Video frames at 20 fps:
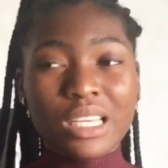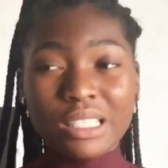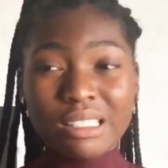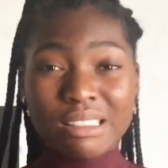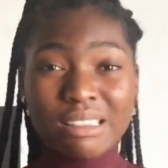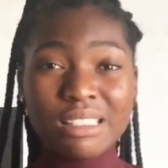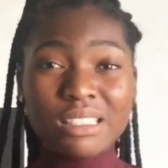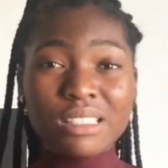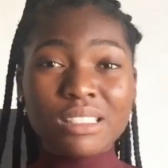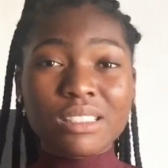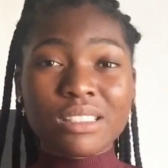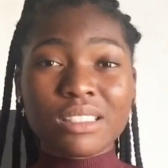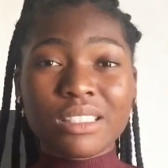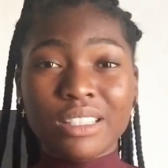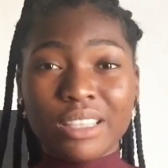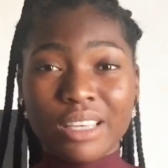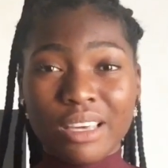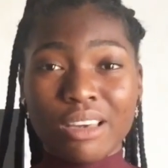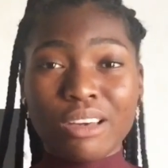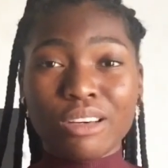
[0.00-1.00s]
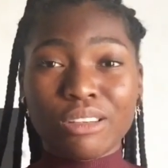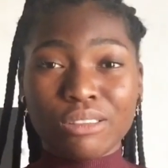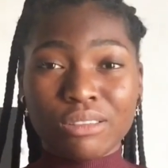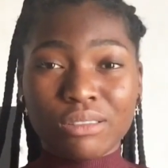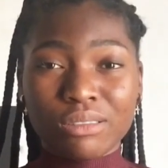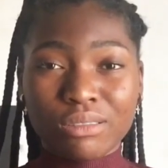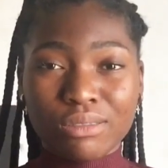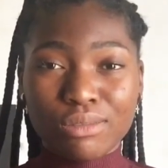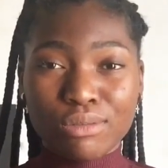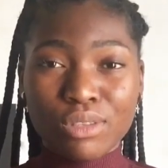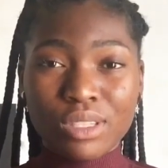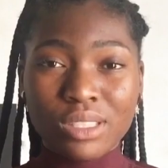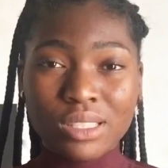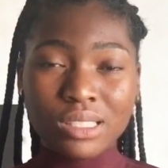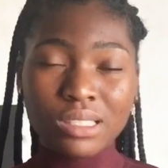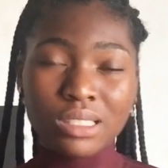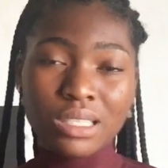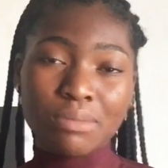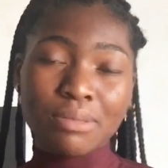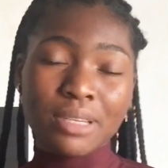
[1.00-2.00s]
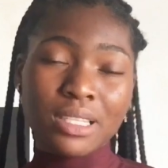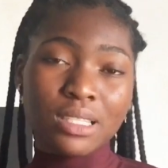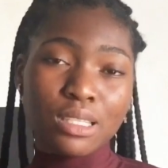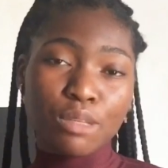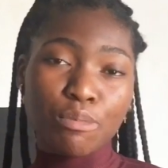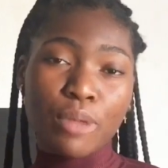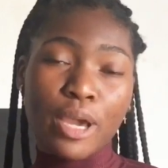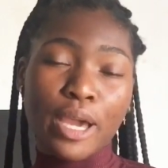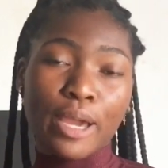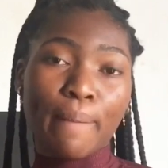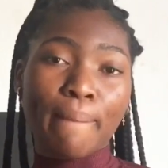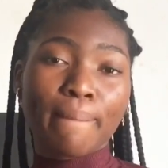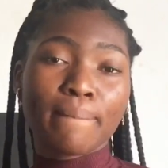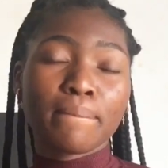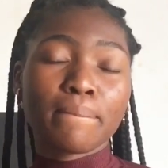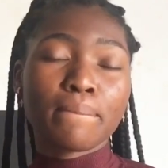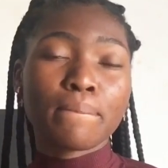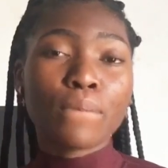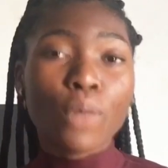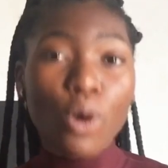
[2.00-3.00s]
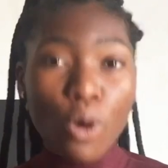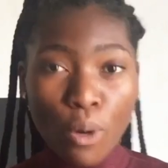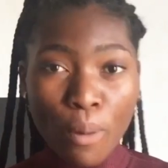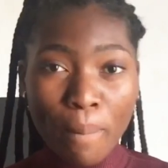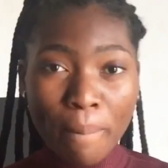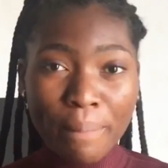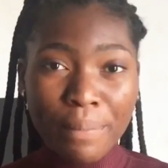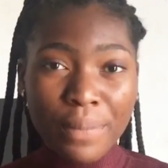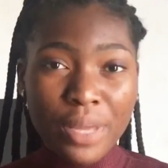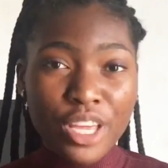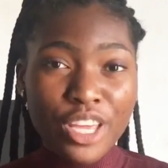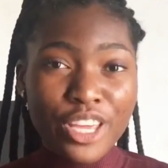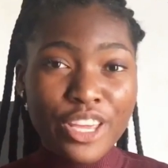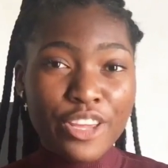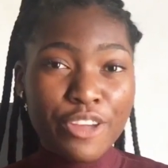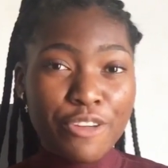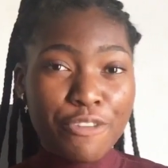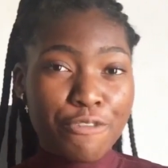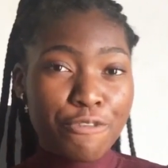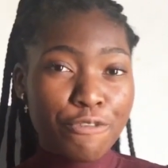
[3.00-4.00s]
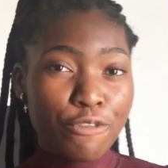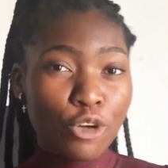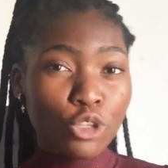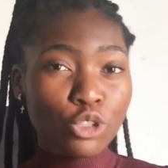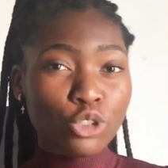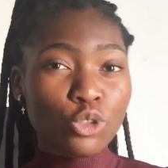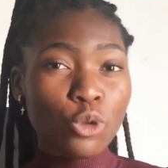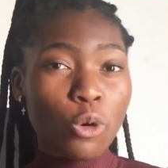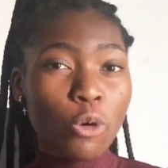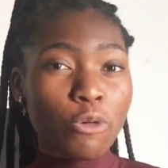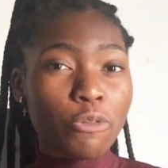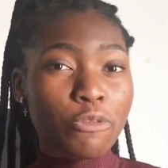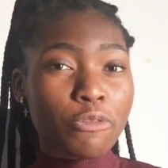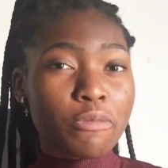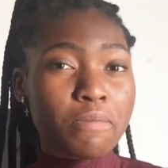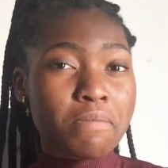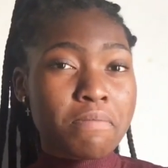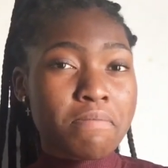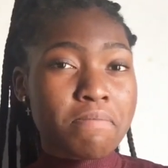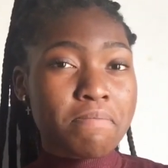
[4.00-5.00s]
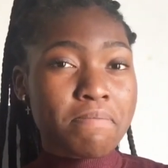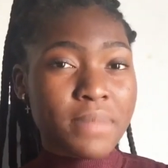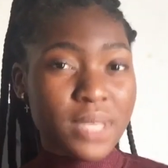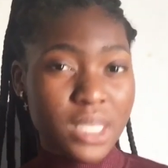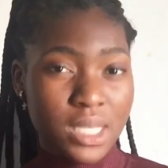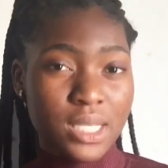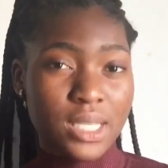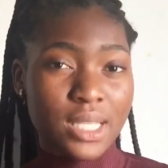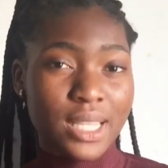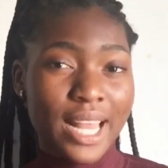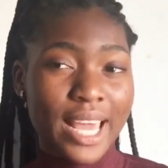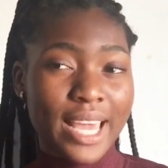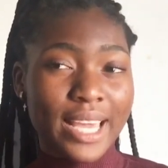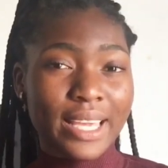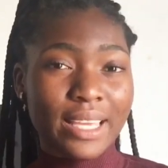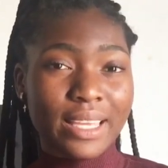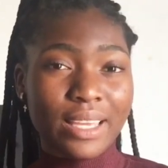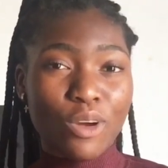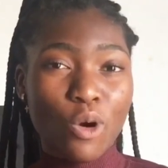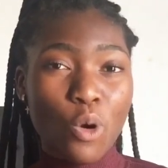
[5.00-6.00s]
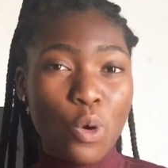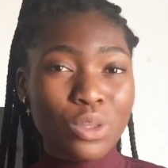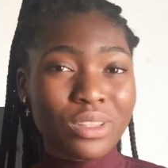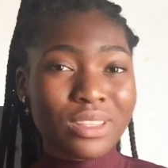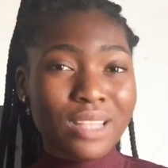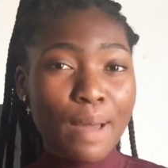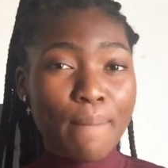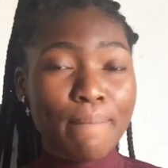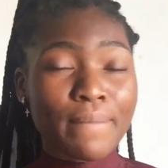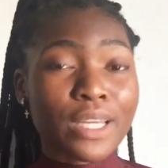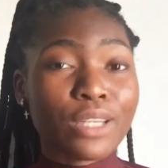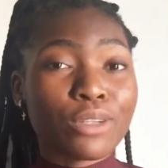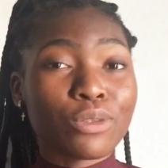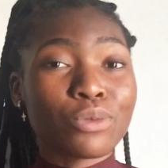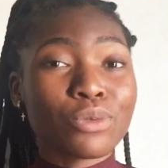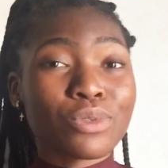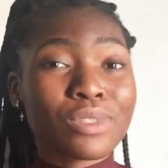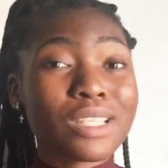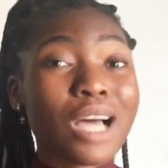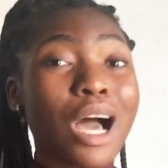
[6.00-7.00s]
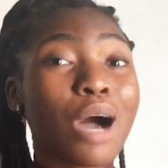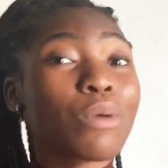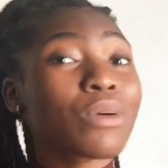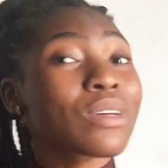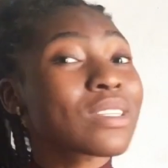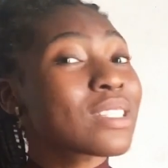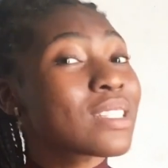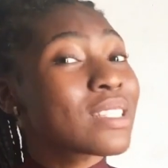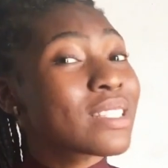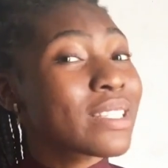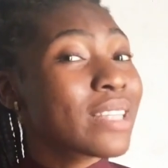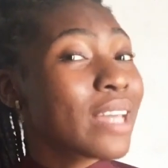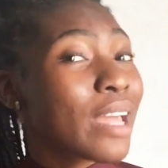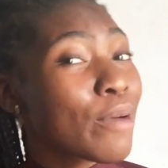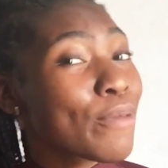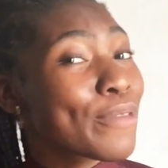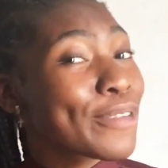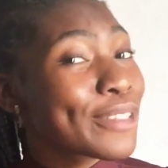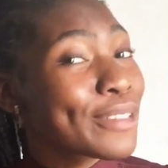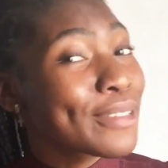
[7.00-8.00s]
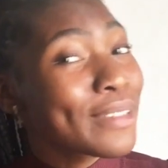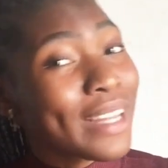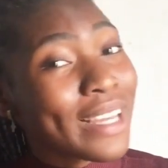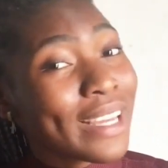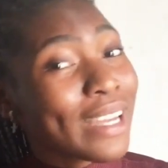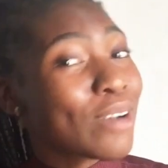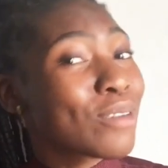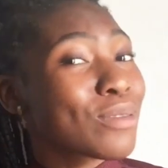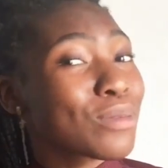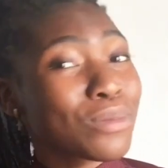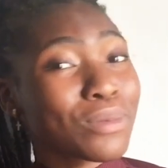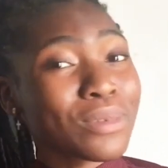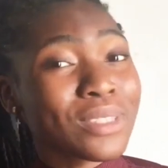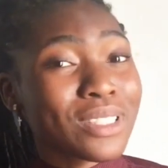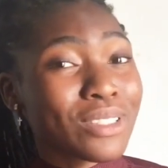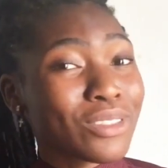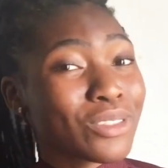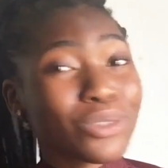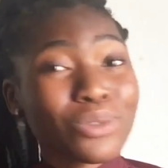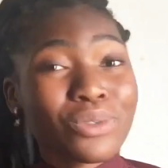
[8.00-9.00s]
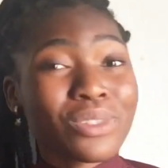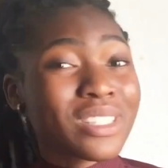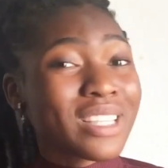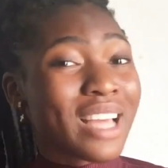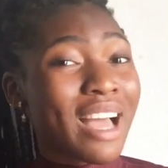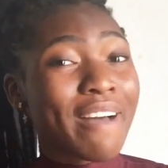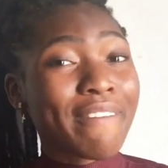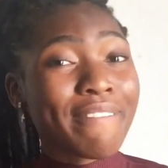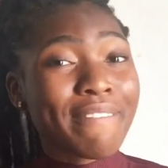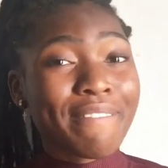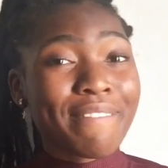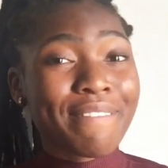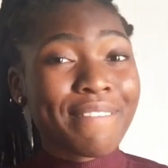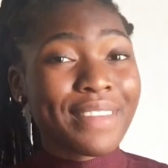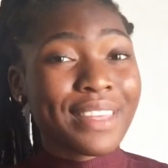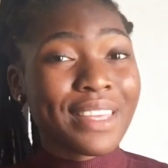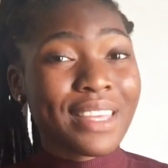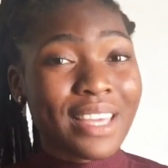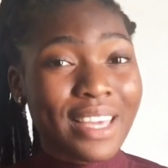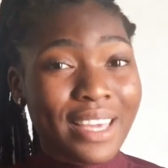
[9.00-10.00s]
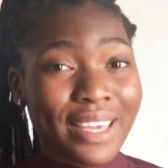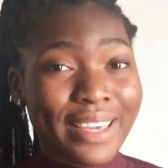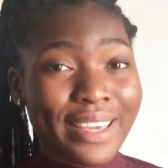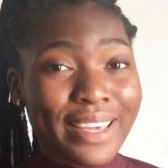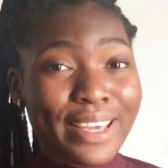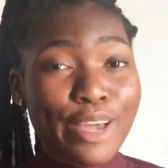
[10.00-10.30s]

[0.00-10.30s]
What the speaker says: This girl was disrespecting my mom in front of me, like under my nose. I was there, but it's not like I was not there. She doesn't have fear.